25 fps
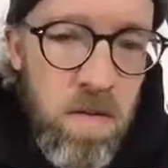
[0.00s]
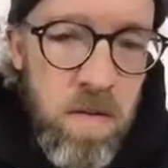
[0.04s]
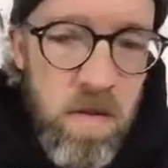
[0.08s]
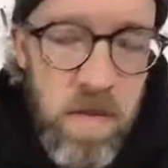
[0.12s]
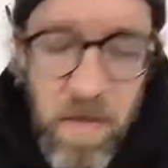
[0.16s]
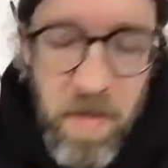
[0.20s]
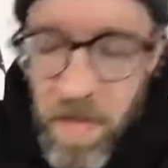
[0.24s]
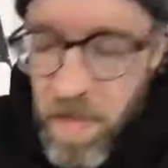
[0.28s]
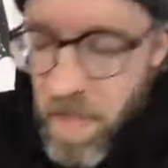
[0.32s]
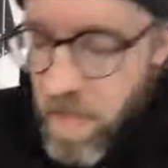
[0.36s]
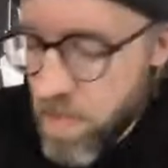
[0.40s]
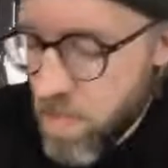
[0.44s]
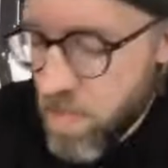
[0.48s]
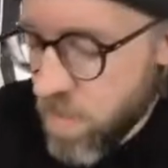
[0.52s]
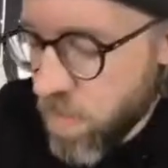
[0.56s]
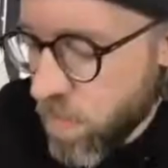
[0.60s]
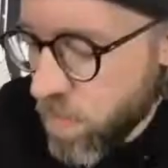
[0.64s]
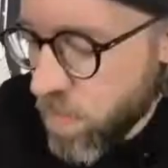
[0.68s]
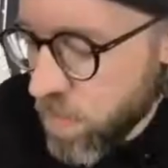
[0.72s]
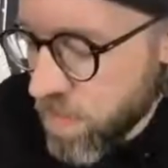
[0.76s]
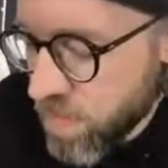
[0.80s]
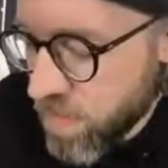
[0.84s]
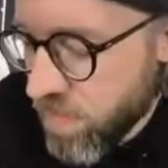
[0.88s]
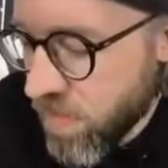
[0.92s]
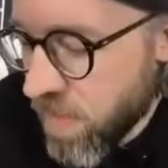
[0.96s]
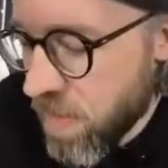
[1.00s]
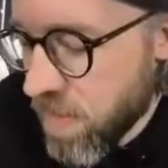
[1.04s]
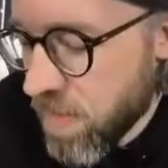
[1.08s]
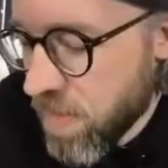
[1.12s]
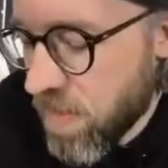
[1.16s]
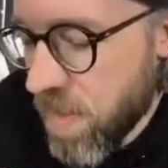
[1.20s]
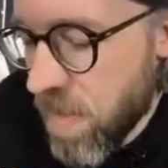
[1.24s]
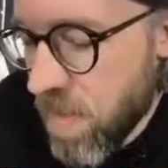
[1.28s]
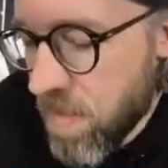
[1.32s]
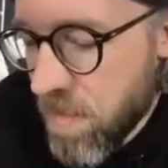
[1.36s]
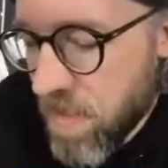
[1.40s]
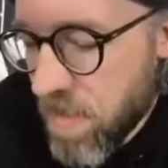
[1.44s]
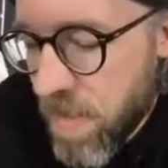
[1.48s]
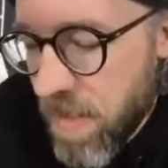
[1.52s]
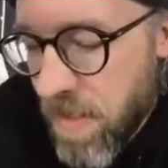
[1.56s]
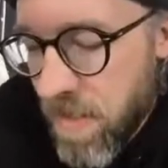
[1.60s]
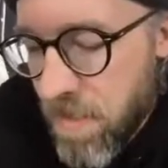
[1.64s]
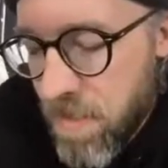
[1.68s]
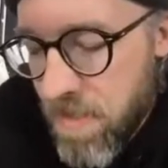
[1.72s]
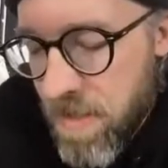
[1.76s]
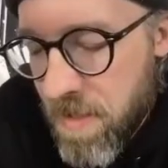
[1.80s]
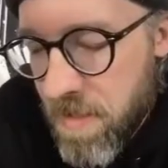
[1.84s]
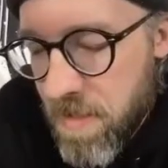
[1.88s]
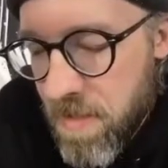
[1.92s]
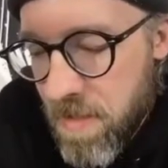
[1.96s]
Yeah, you know what's fucked up, man? I
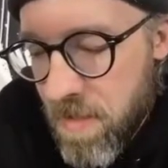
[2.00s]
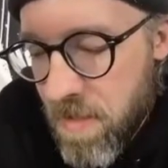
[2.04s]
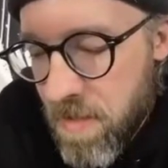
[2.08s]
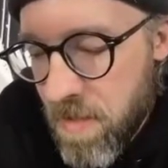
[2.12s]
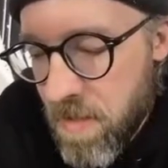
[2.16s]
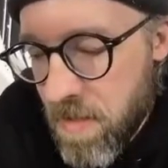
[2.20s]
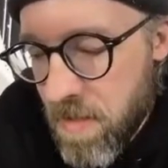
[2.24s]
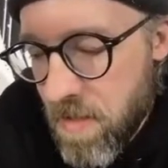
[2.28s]
mean,